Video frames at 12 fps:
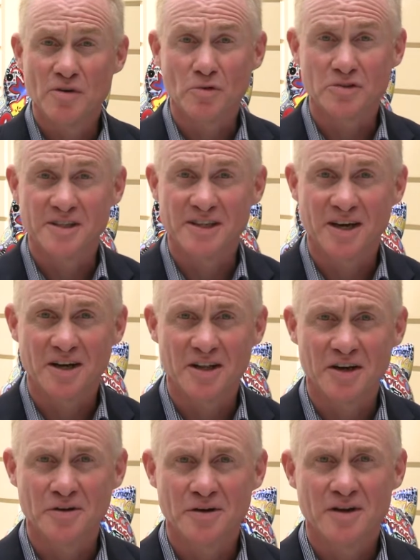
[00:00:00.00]
in Monte
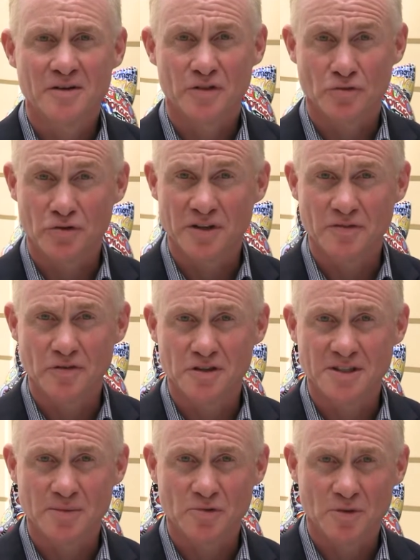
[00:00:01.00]
Carlo for the Rendezvous de
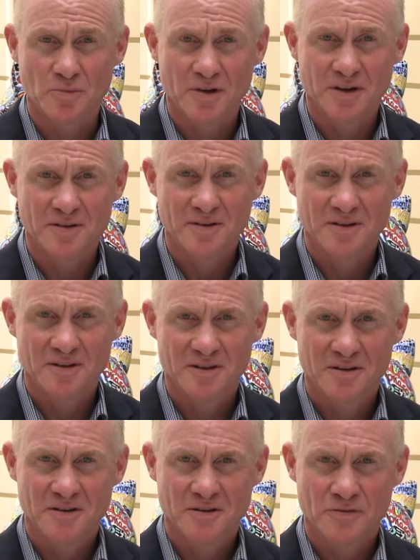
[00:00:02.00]
Septembre.
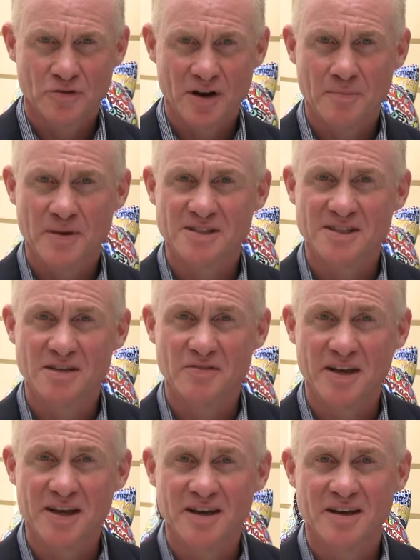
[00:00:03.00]
For A M Best T
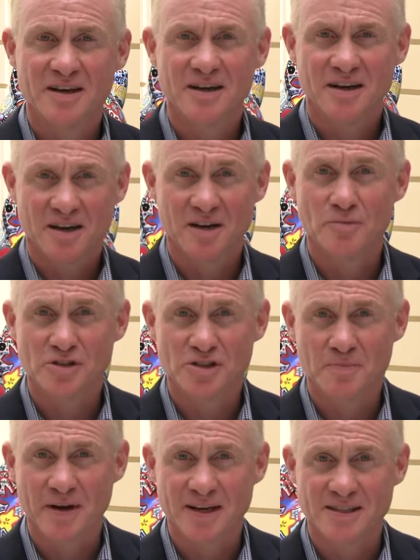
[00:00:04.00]
V, I'm
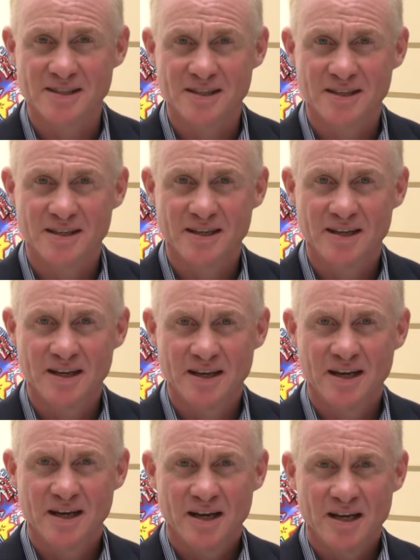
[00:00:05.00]
Richard Banks.
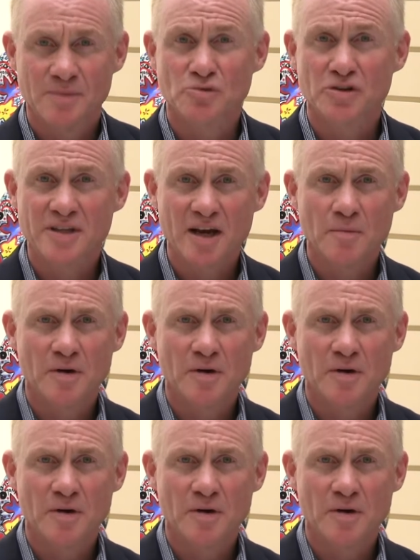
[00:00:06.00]
I'm joined now